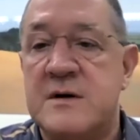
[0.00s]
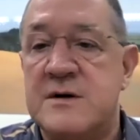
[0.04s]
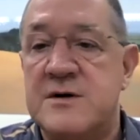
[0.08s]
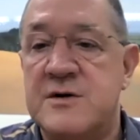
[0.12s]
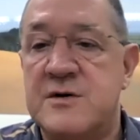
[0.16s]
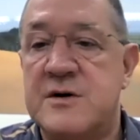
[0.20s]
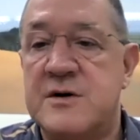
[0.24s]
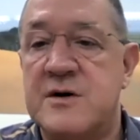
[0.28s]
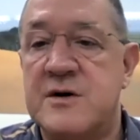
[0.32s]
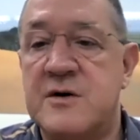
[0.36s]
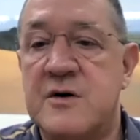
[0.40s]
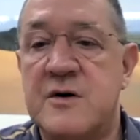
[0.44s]

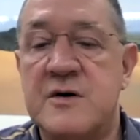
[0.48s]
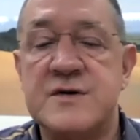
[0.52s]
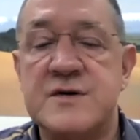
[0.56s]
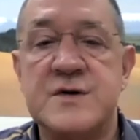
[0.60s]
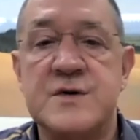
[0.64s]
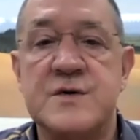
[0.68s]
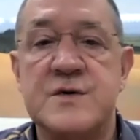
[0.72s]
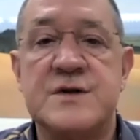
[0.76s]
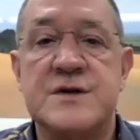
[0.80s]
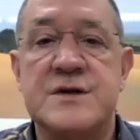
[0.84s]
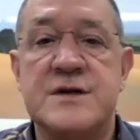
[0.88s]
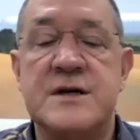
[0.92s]
You can
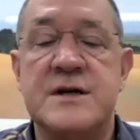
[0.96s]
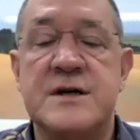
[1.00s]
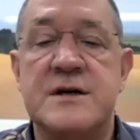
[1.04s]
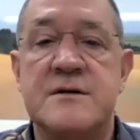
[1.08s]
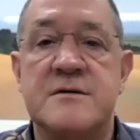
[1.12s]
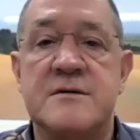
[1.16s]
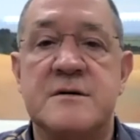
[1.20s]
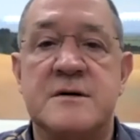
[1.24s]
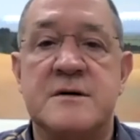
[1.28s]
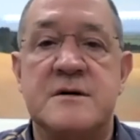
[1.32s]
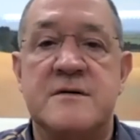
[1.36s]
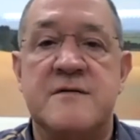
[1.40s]
also see
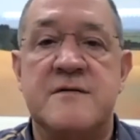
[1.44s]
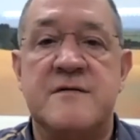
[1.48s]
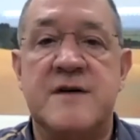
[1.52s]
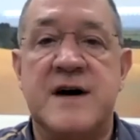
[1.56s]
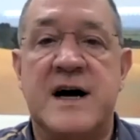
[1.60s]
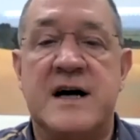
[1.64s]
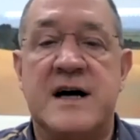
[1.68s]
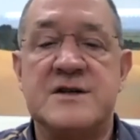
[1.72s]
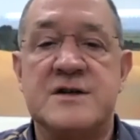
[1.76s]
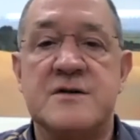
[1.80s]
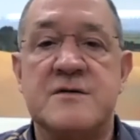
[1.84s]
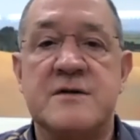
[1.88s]
it
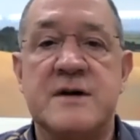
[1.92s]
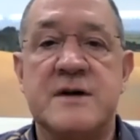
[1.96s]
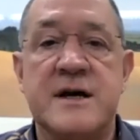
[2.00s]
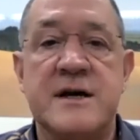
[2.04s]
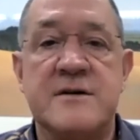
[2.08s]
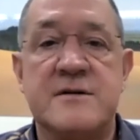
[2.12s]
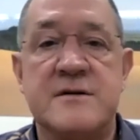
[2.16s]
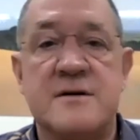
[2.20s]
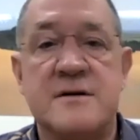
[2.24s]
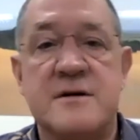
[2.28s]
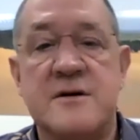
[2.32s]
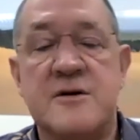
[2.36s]

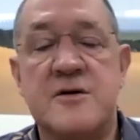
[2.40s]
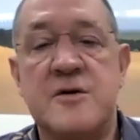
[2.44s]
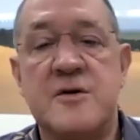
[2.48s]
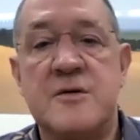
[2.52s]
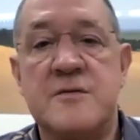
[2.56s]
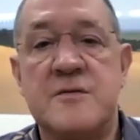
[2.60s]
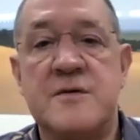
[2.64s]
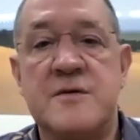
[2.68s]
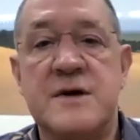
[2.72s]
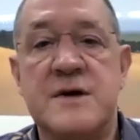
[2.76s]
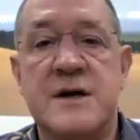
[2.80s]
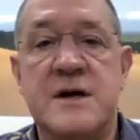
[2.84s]
vacillate and
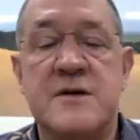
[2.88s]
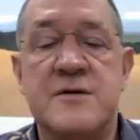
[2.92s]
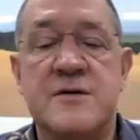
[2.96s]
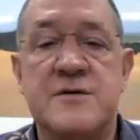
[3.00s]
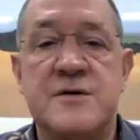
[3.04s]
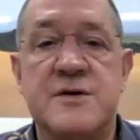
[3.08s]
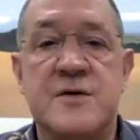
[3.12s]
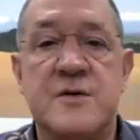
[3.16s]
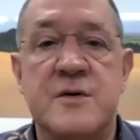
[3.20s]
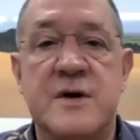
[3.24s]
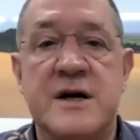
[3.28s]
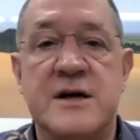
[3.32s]
go the other
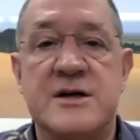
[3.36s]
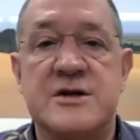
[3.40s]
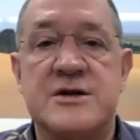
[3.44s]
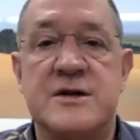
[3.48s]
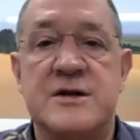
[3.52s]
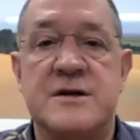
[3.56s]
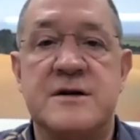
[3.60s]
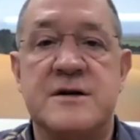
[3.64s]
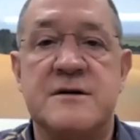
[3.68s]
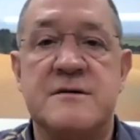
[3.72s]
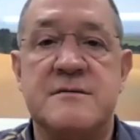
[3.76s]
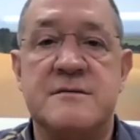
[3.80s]

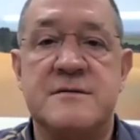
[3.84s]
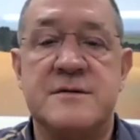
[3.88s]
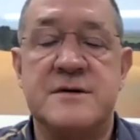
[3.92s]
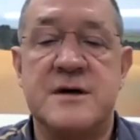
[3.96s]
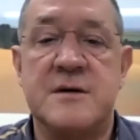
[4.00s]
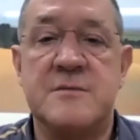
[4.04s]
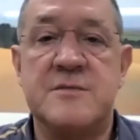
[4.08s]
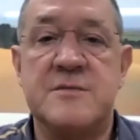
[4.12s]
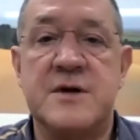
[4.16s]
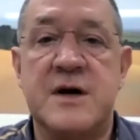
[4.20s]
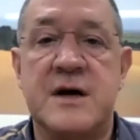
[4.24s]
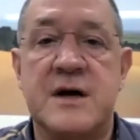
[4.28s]
direction,
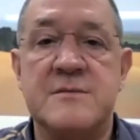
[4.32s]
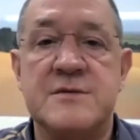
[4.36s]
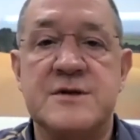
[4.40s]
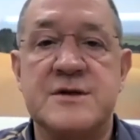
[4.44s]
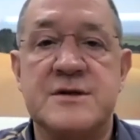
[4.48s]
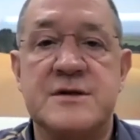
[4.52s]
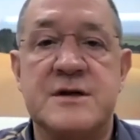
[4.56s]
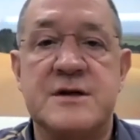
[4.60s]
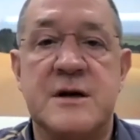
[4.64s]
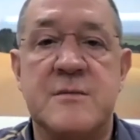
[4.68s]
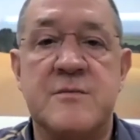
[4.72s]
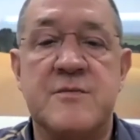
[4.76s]
sometimes
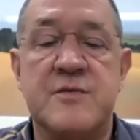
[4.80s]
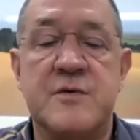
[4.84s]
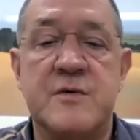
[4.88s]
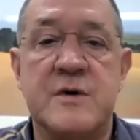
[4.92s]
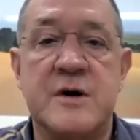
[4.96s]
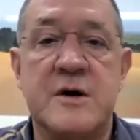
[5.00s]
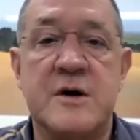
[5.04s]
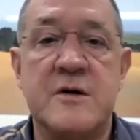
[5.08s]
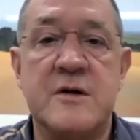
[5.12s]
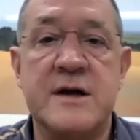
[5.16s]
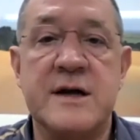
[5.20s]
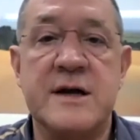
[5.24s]

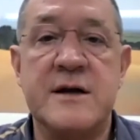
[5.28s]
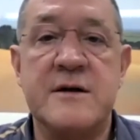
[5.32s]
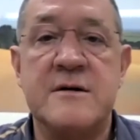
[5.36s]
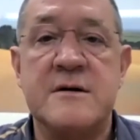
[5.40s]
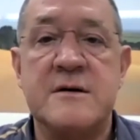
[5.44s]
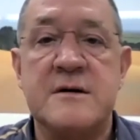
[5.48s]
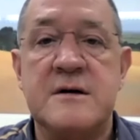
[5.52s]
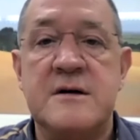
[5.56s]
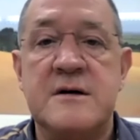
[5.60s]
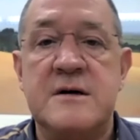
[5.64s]
temporarily.